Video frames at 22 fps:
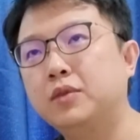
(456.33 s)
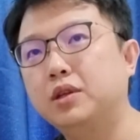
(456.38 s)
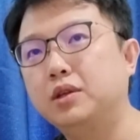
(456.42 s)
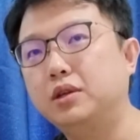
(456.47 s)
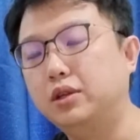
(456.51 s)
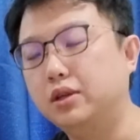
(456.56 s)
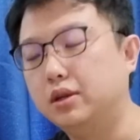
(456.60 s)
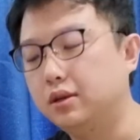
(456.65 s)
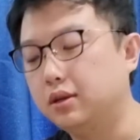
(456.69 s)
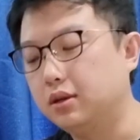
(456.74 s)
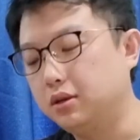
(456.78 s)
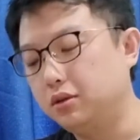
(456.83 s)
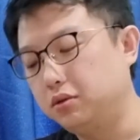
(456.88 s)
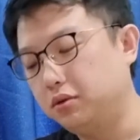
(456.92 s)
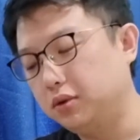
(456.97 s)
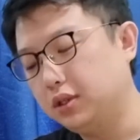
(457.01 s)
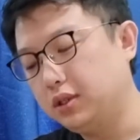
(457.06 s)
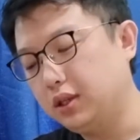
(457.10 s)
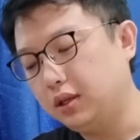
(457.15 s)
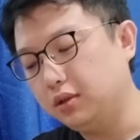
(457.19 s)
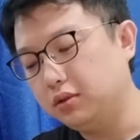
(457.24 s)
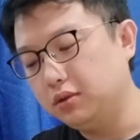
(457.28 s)
you will
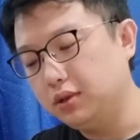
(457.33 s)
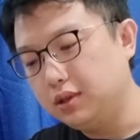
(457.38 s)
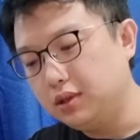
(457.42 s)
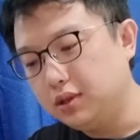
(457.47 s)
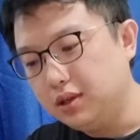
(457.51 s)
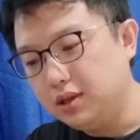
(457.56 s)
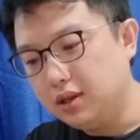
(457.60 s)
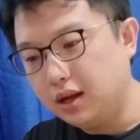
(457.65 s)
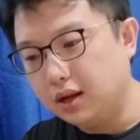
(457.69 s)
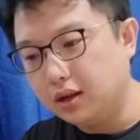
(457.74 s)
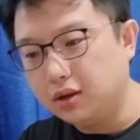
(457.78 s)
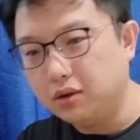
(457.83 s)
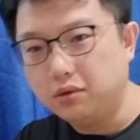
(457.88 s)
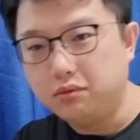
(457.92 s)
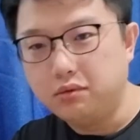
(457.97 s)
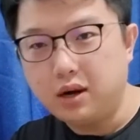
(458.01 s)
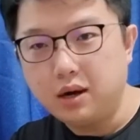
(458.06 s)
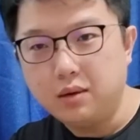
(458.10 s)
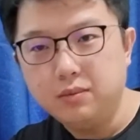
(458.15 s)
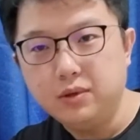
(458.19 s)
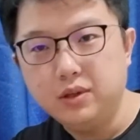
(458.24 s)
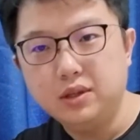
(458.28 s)
start to see that your
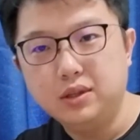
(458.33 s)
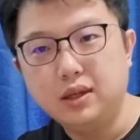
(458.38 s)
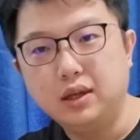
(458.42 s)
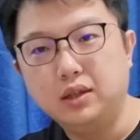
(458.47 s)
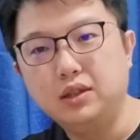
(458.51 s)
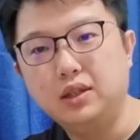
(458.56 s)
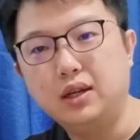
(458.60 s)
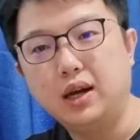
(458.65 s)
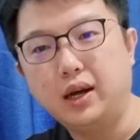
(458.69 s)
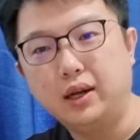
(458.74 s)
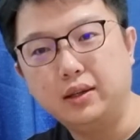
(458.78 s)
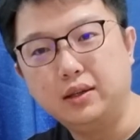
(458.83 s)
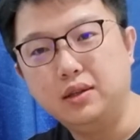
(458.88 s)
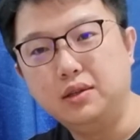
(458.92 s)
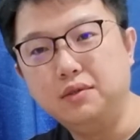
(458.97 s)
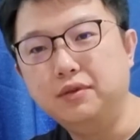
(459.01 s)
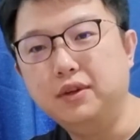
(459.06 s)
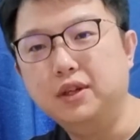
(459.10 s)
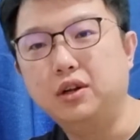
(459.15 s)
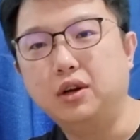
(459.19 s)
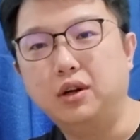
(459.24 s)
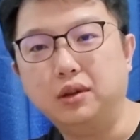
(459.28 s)
rubber is actually
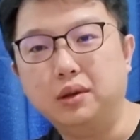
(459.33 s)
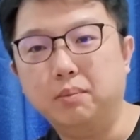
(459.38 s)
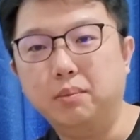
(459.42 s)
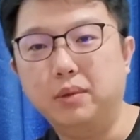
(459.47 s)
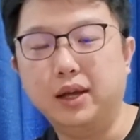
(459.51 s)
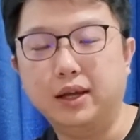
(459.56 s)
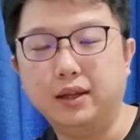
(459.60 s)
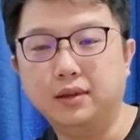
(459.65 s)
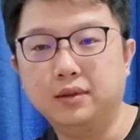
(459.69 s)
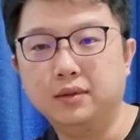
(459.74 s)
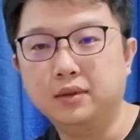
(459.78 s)
uneven on the blade.